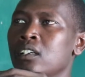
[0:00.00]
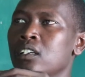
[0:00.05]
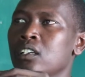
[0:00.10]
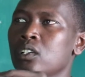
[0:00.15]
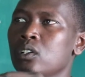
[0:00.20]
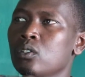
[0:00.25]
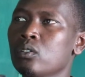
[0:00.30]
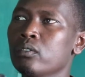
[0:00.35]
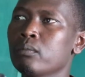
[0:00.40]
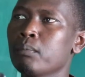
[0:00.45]

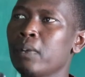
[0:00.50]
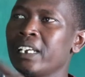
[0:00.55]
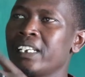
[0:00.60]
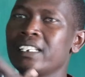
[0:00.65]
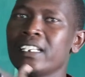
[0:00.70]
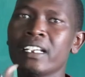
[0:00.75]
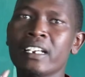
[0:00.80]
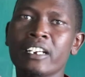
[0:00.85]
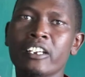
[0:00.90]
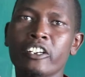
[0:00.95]

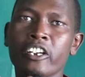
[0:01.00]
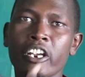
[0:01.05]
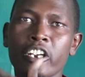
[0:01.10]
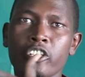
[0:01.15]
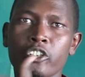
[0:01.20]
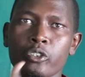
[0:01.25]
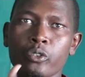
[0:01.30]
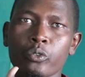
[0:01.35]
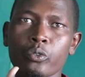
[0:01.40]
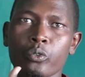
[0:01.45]
might
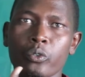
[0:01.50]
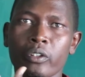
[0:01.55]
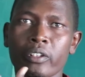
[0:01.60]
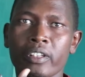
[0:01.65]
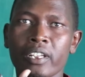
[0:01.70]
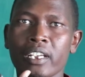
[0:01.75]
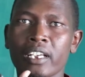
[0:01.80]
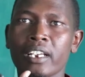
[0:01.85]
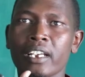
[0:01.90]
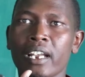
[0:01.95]
irritate you to
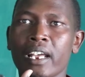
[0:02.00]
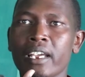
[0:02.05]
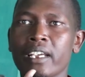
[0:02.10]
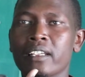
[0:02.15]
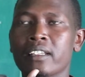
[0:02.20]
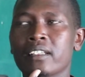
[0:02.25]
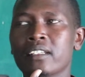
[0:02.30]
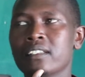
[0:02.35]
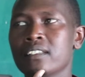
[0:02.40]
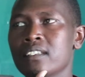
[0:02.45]
think
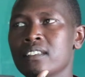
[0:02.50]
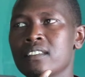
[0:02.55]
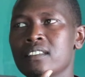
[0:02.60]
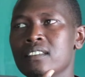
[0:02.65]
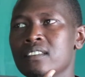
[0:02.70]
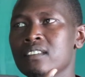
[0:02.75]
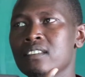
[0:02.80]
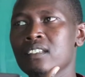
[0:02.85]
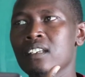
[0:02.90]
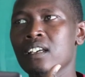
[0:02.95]
like this
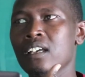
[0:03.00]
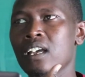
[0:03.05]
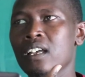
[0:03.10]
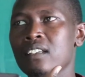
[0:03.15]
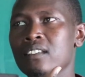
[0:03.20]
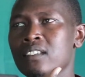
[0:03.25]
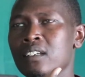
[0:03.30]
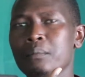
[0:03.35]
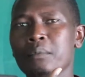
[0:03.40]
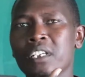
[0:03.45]
is
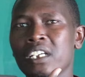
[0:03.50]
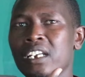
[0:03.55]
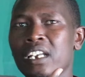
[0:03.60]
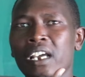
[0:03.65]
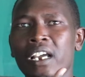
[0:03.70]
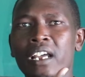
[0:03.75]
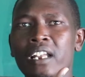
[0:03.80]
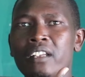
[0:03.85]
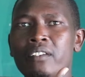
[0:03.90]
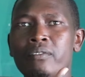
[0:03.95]
something
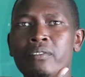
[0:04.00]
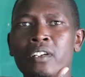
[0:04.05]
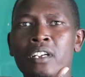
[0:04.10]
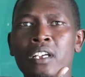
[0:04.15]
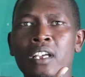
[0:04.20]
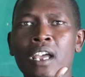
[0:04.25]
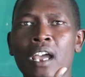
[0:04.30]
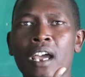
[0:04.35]
negative,